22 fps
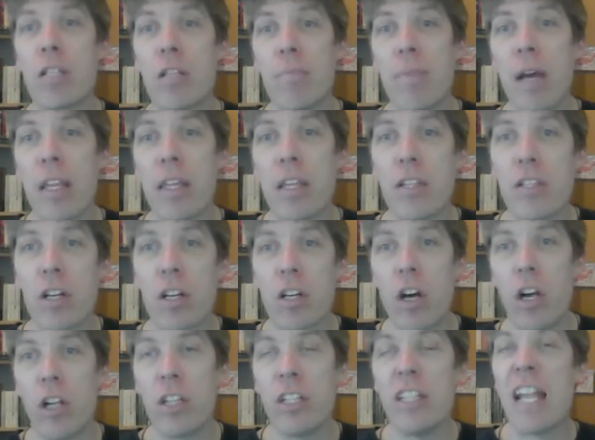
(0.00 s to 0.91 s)
methods are
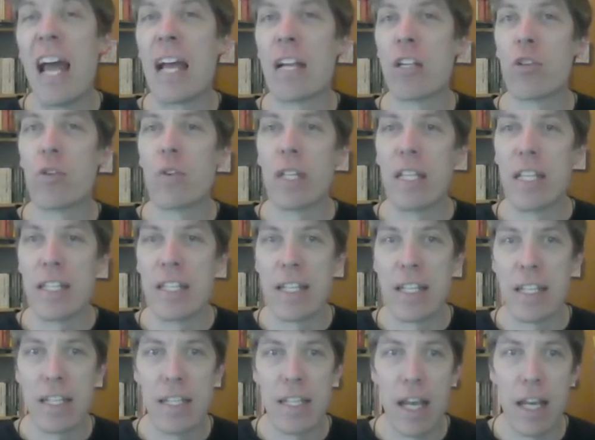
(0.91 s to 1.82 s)
called
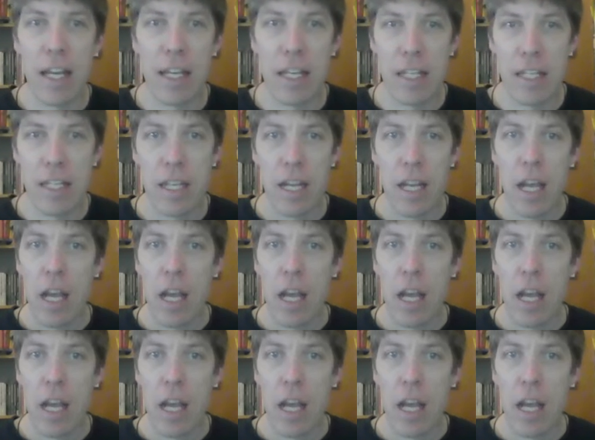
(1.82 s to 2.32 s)
naturalistic studies.